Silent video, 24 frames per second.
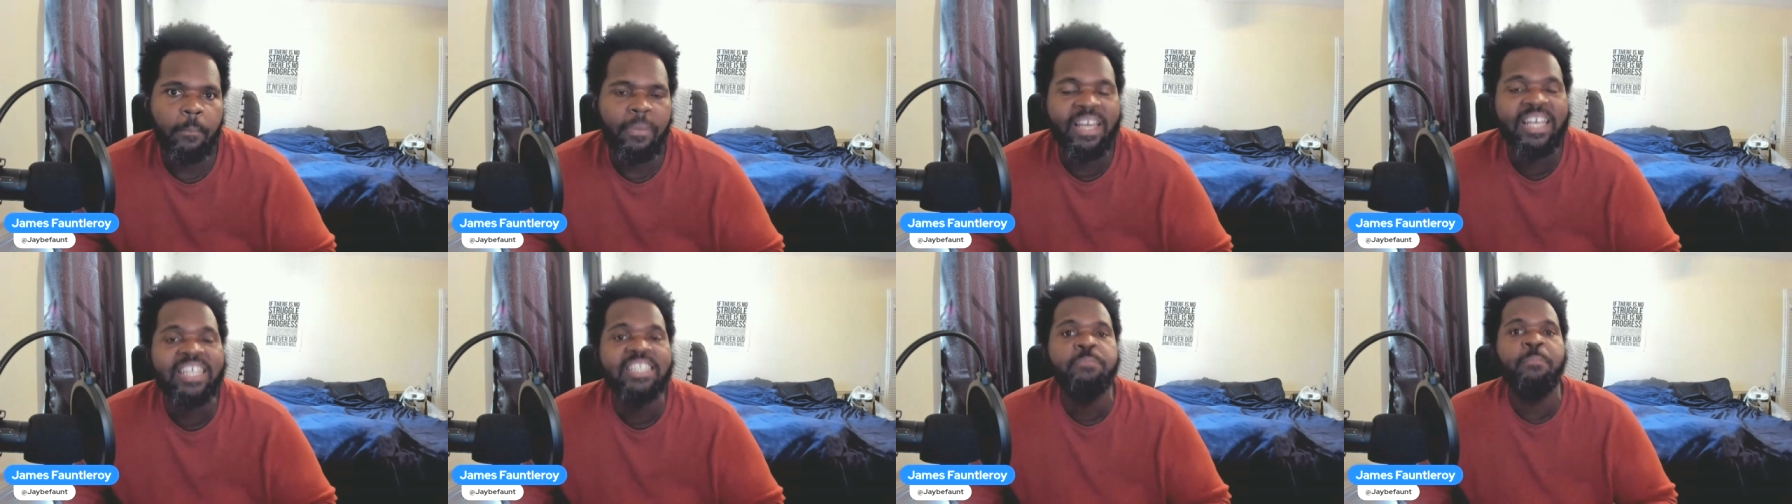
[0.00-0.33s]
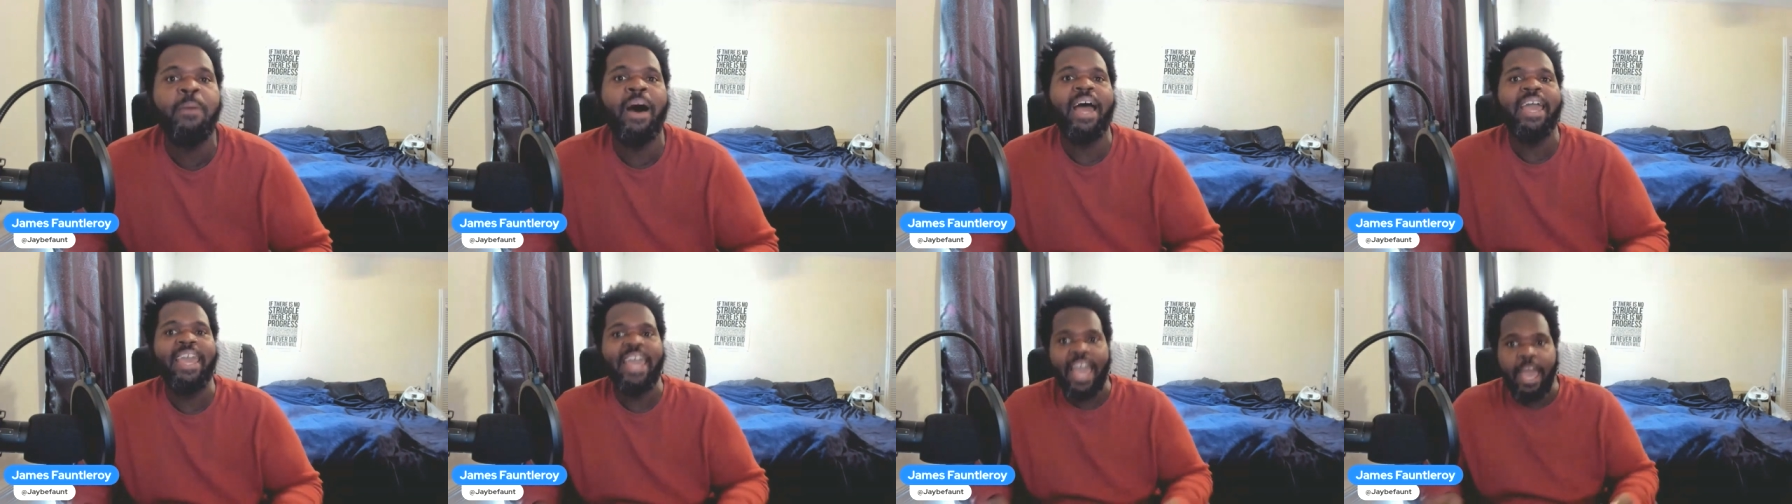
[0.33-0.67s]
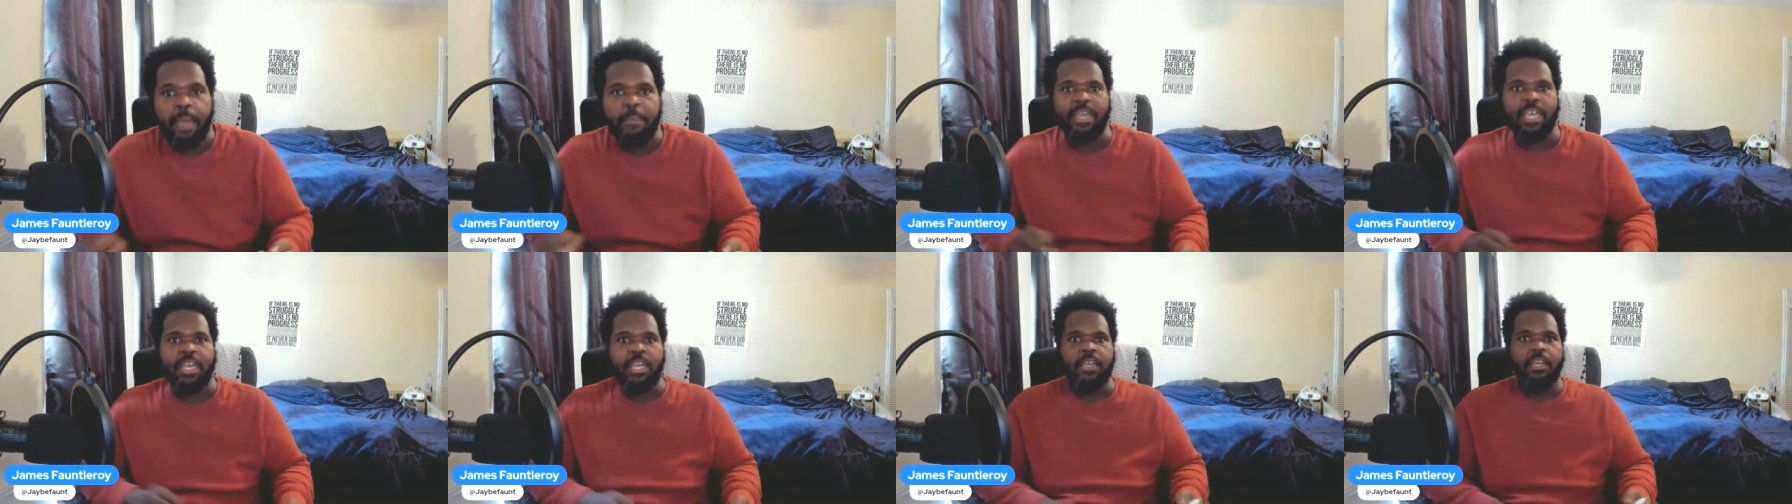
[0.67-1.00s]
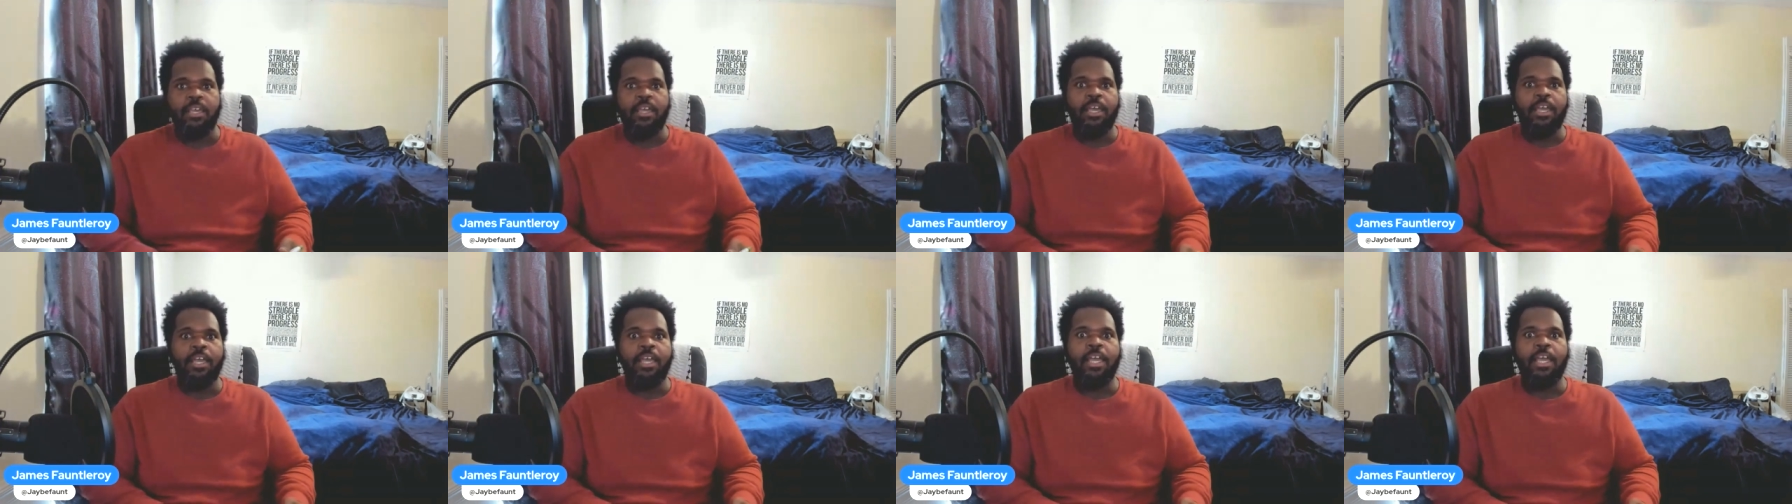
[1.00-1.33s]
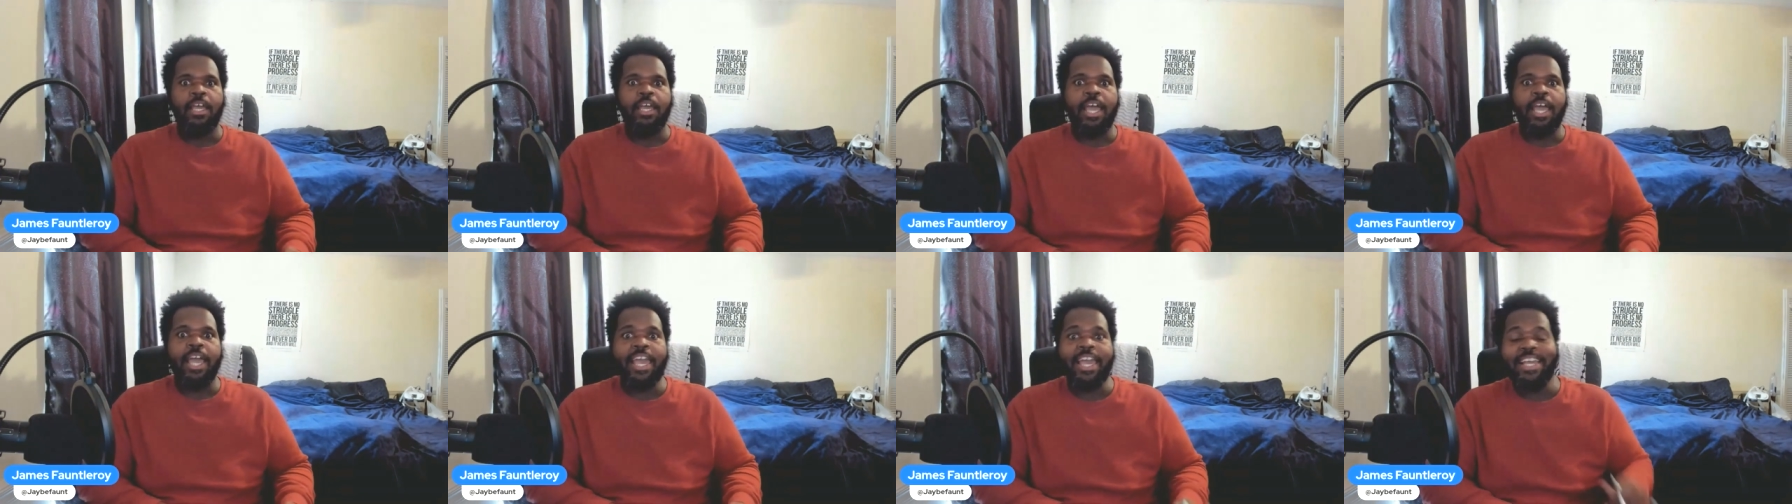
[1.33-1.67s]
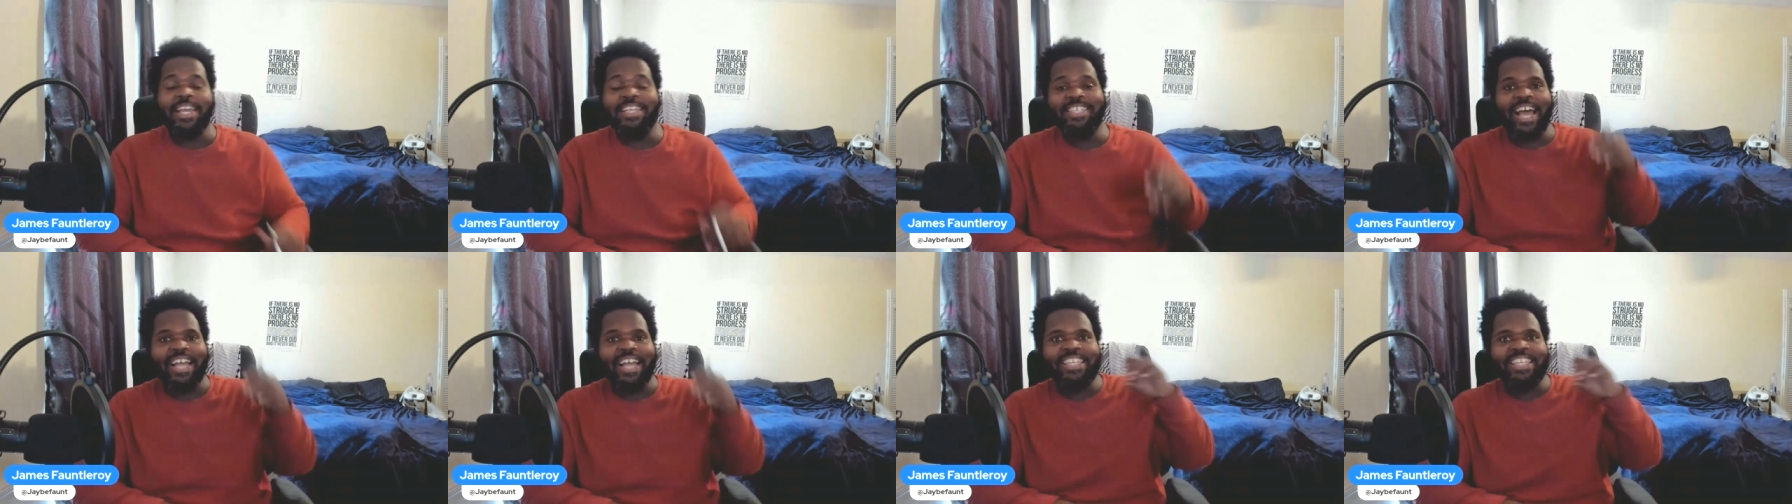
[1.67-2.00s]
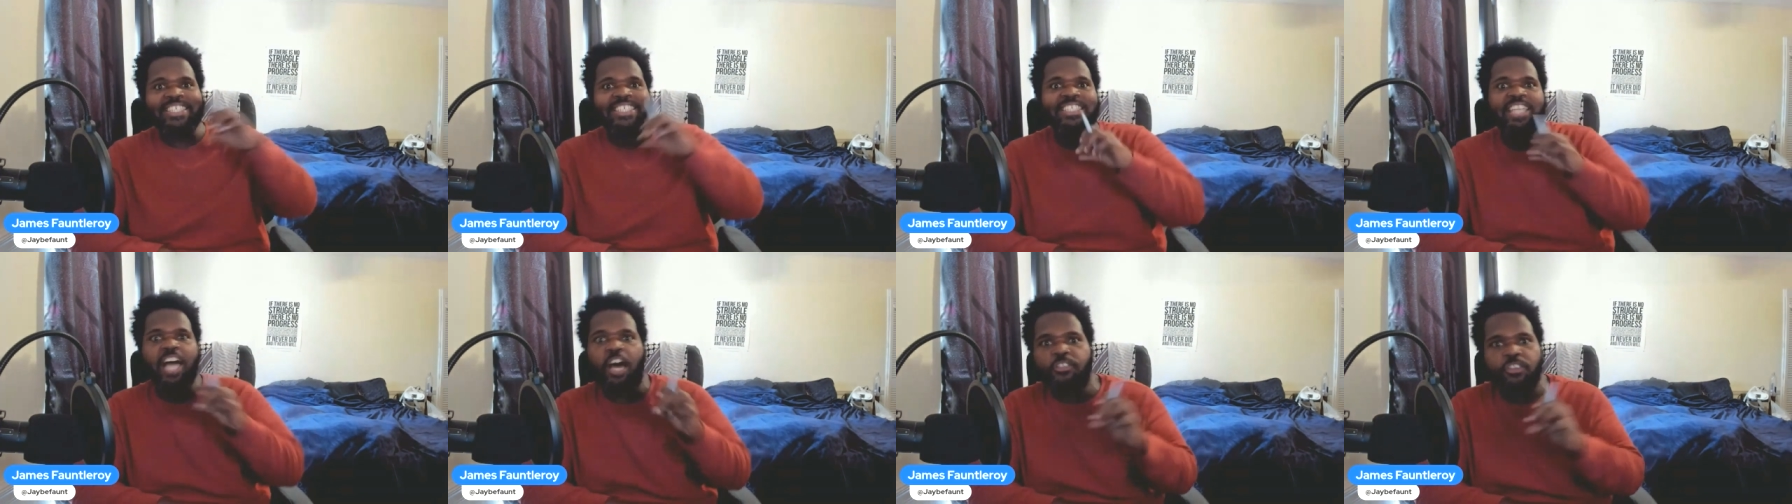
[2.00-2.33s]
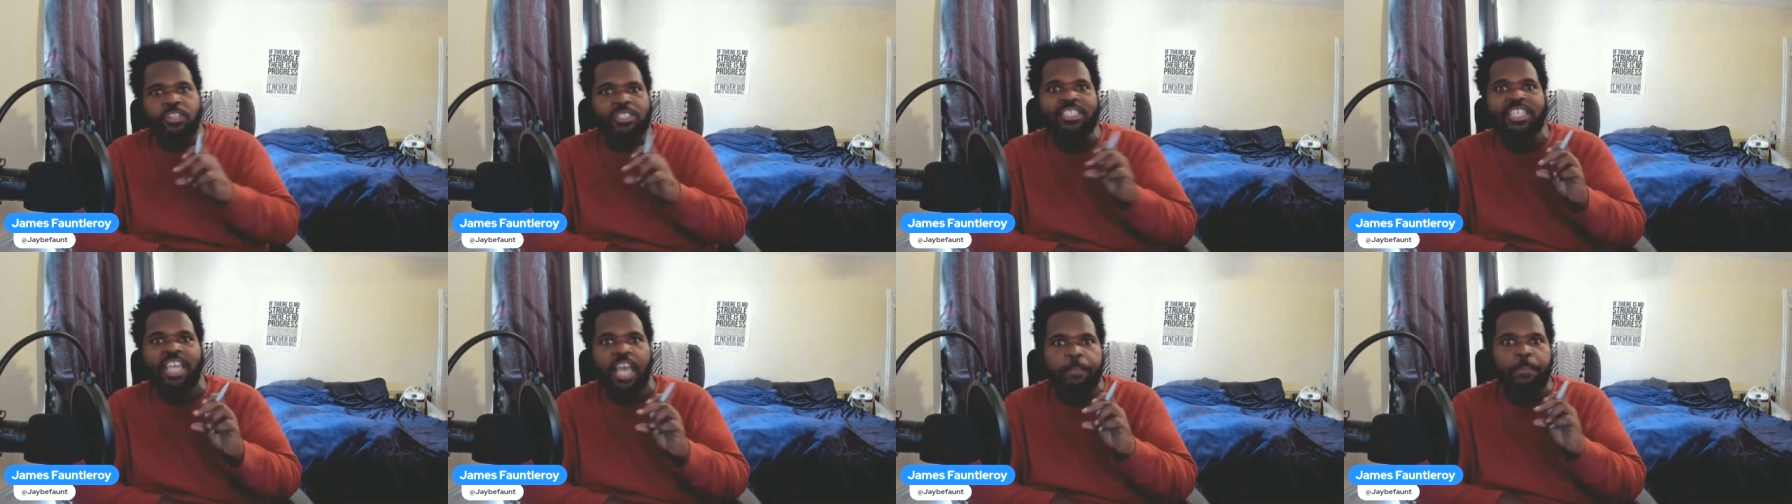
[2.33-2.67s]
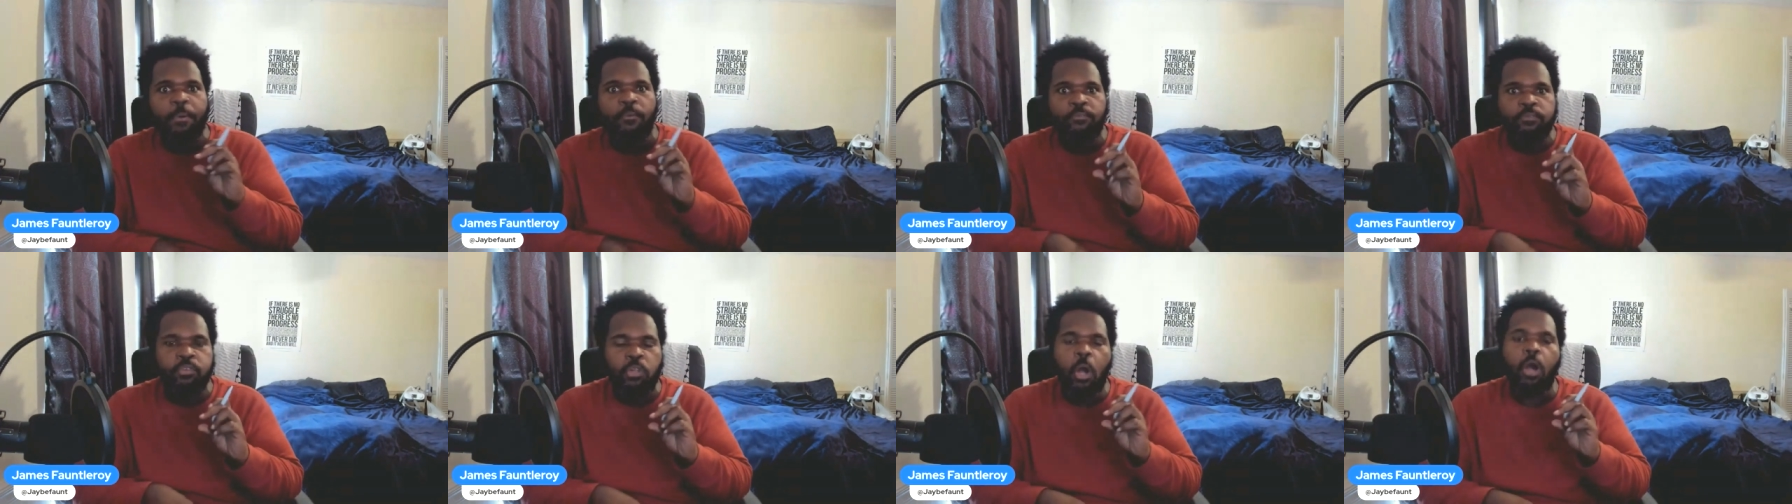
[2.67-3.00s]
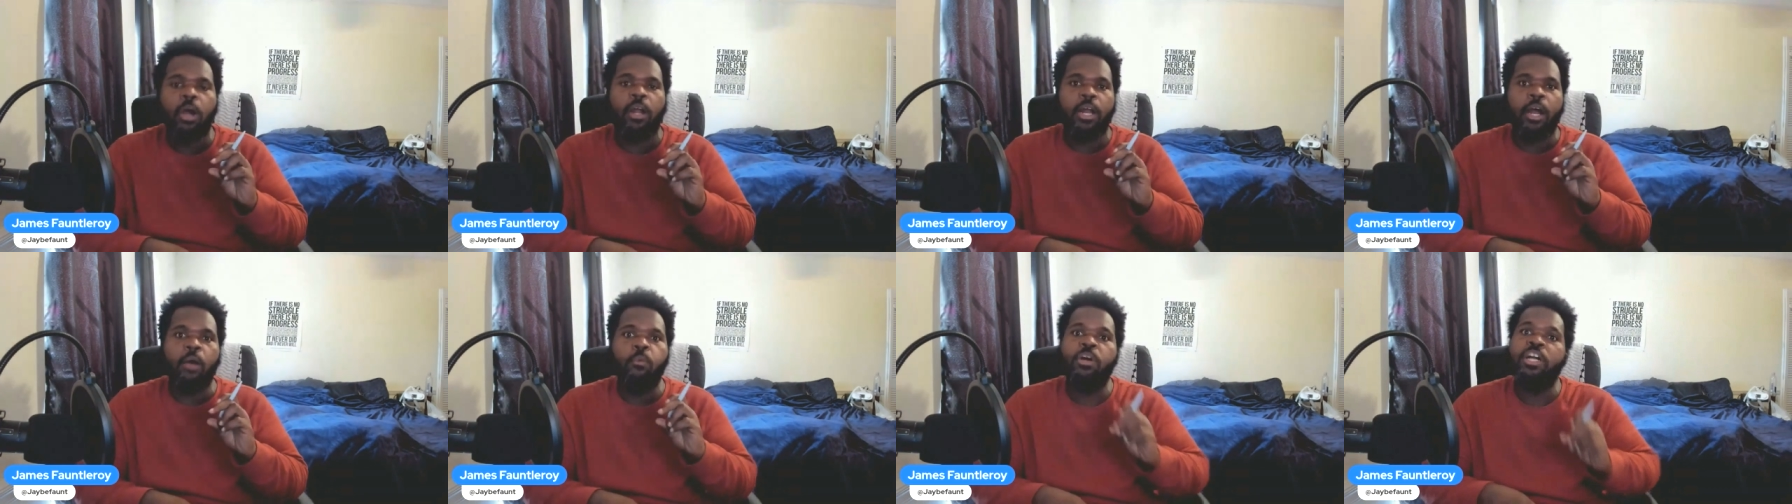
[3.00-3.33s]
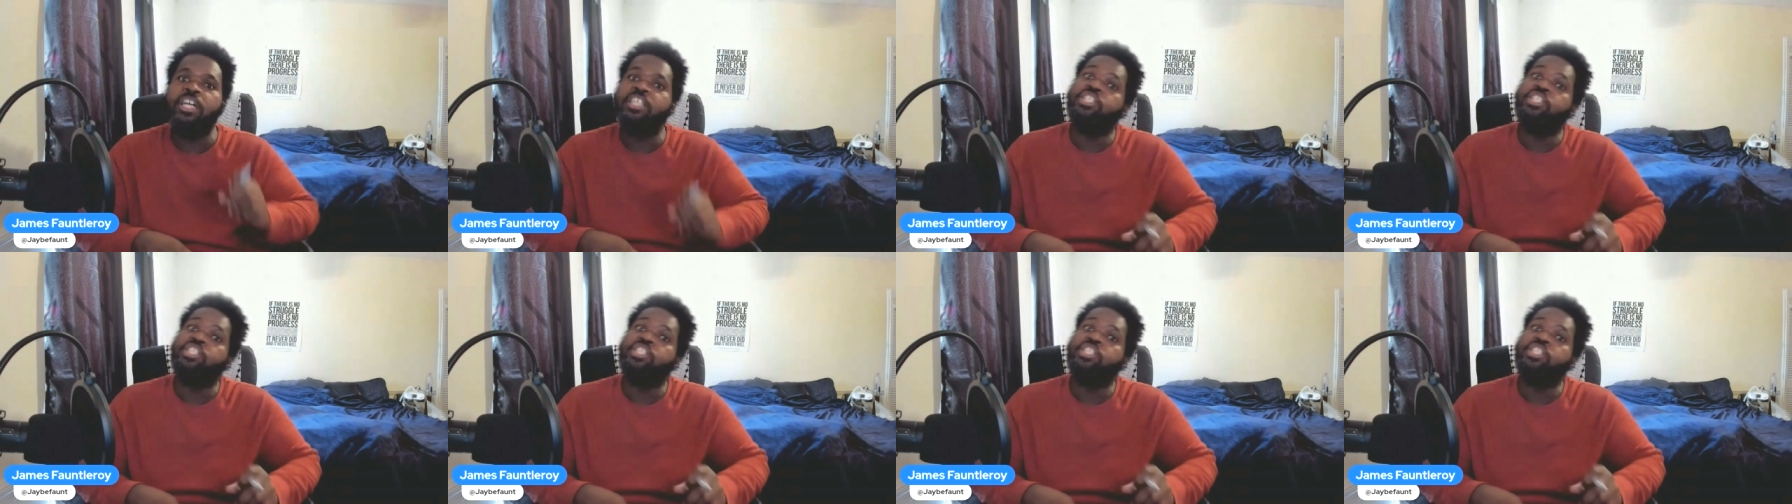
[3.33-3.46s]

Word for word: because Miami is at the southern tip of Florida,